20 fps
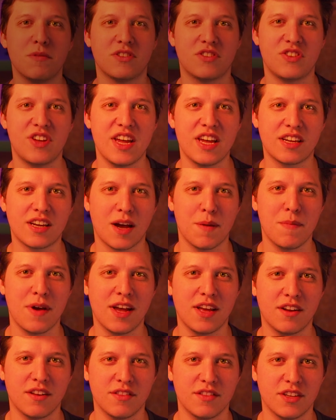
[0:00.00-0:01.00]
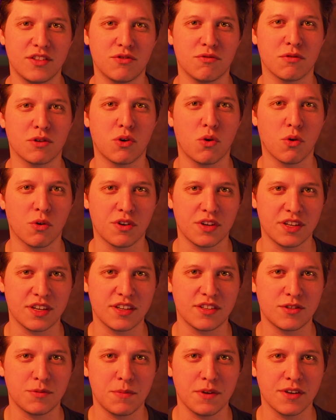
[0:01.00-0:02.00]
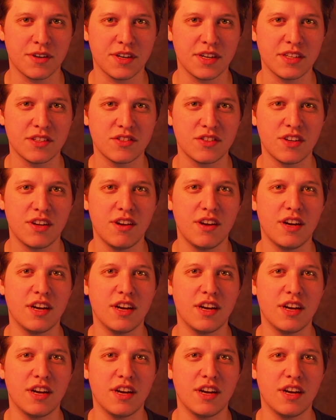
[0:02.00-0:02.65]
mistake I made in this recording experience